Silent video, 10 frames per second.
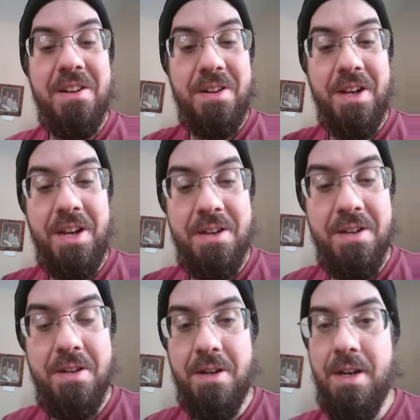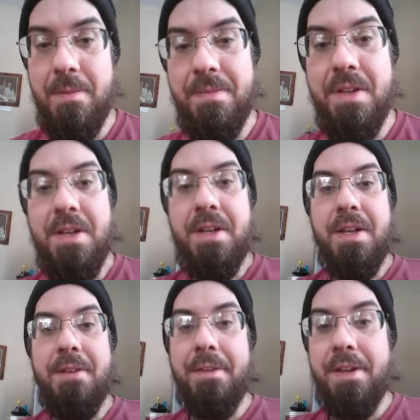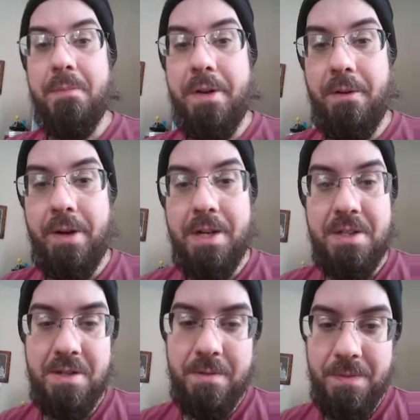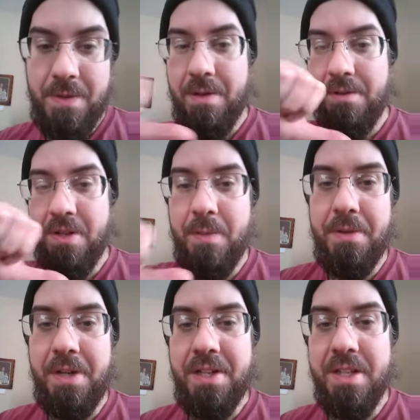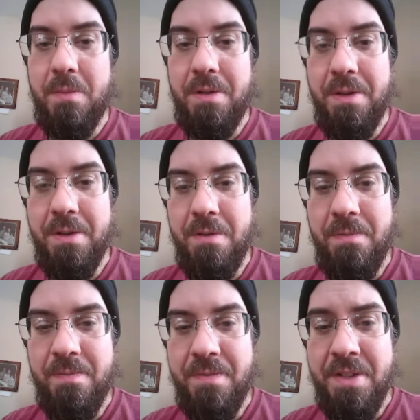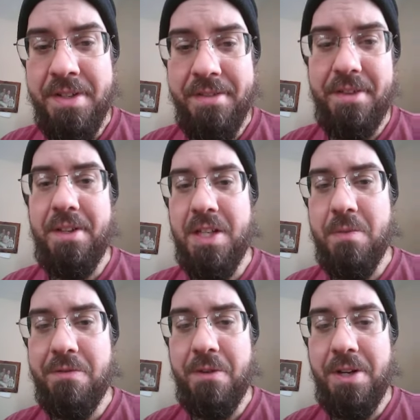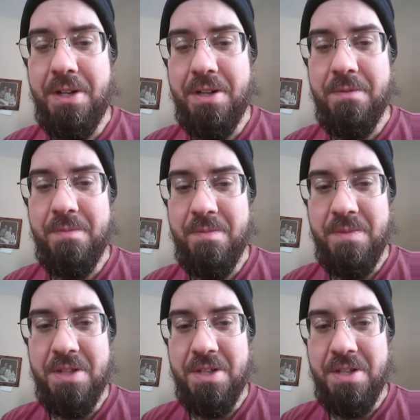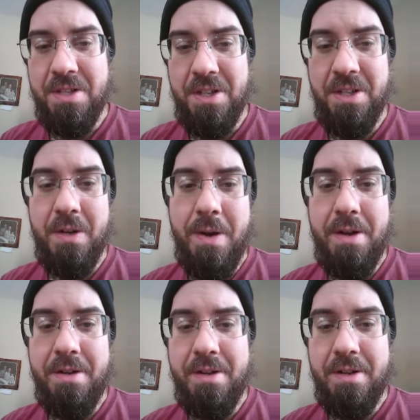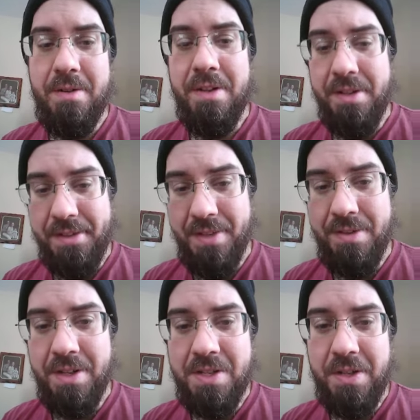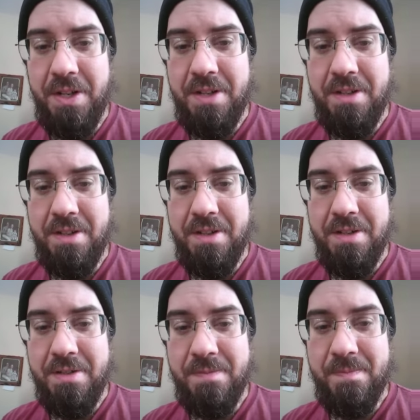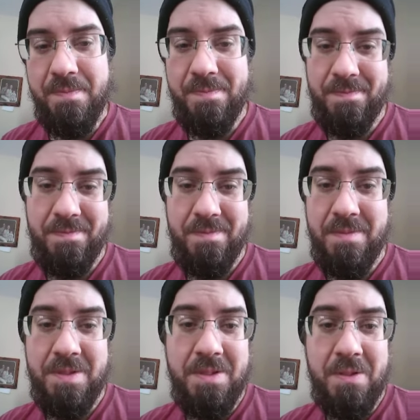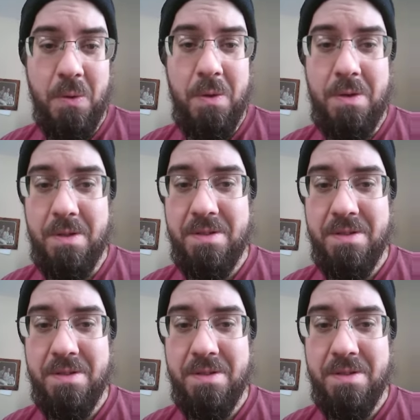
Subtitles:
Okay. If you like pet rats, drop a like down below. If you think I'm a freak, you can go ahead and leave a dislike, and cool.